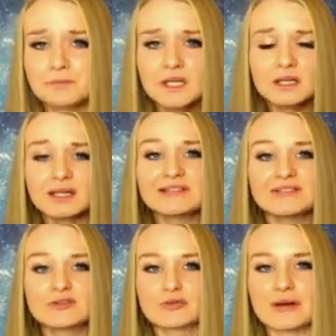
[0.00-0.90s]
let's
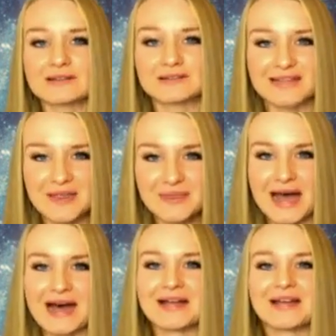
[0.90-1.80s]
transcend
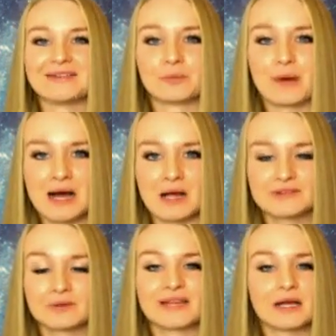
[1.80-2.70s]
that as well. So
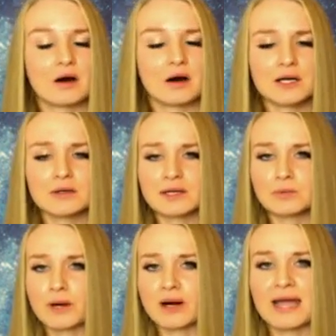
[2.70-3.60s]
it's like honoring
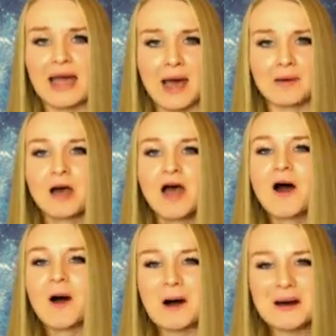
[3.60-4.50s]
where I am,
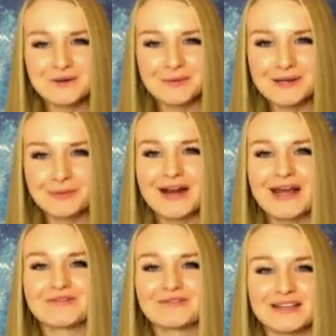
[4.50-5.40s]
honoring what
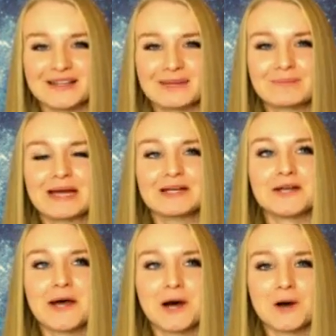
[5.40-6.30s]
I'm feeling, but
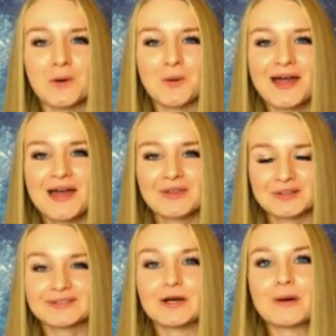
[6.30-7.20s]
no,
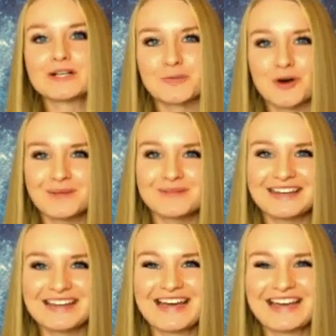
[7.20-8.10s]
there's so much more to
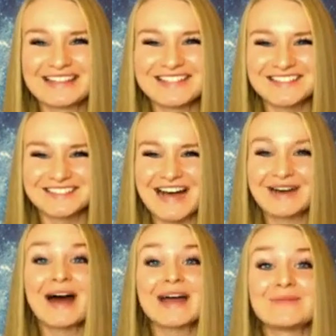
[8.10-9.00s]
me than just how
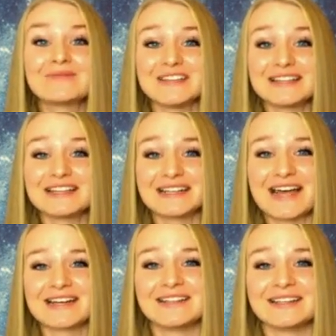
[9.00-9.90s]
I am feeling in
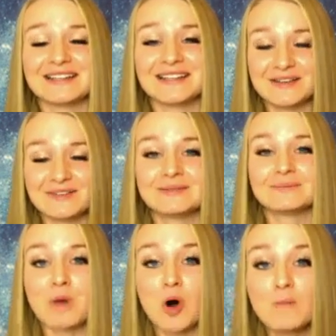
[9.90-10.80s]
any given
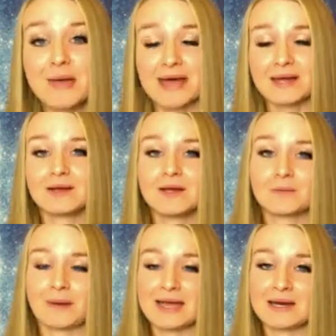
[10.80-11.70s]
moment,
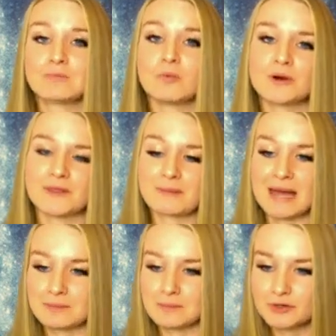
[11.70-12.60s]
right? I'm more than my
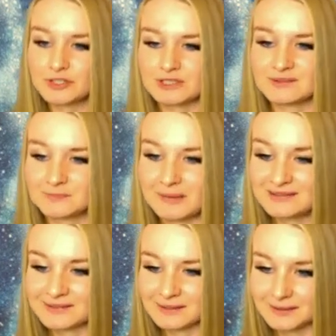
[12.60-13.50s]
emotions,
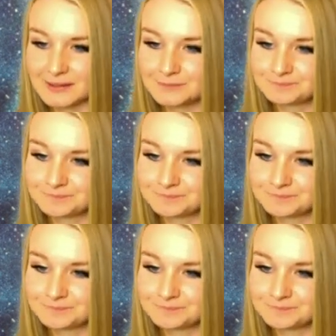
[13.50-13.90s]
basically.